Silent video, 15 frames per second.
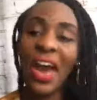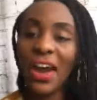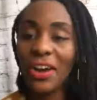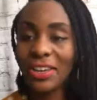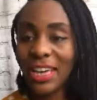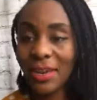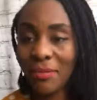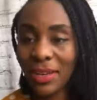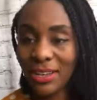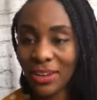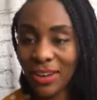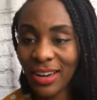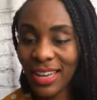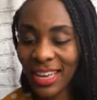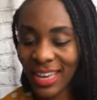Okay, my
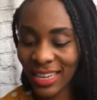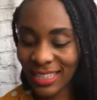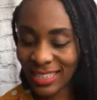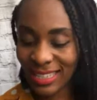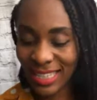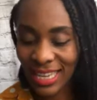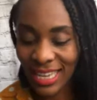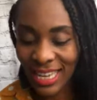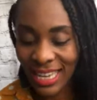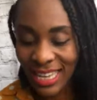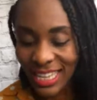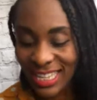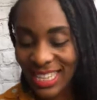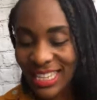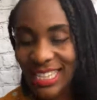darlings,
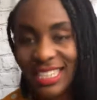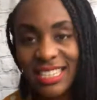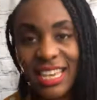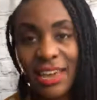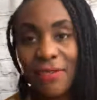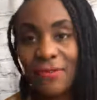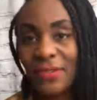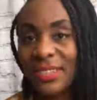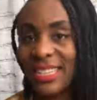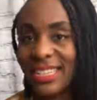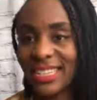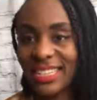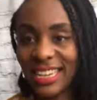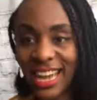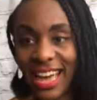this is it for
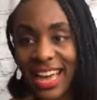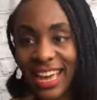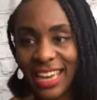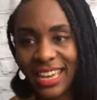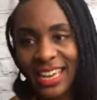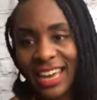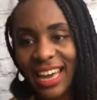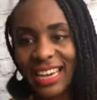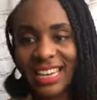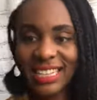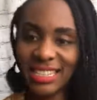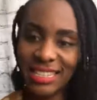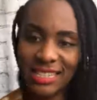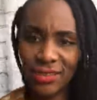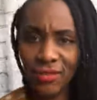today. I
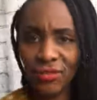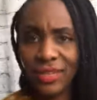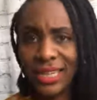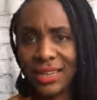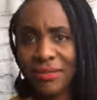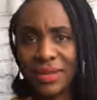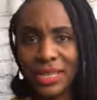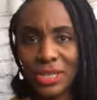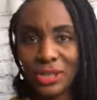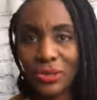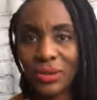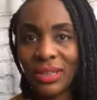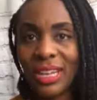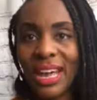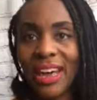guess it's a really, really
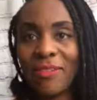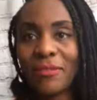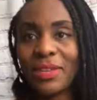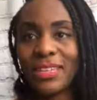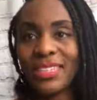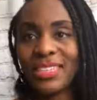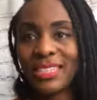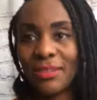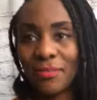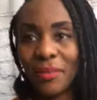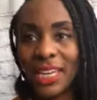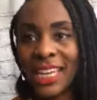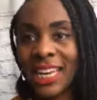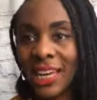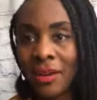short live because it's the
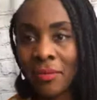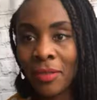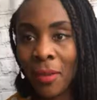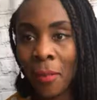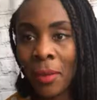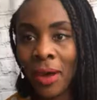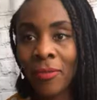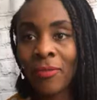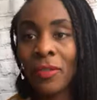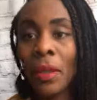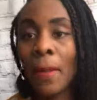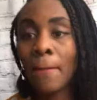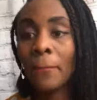beginning of the month.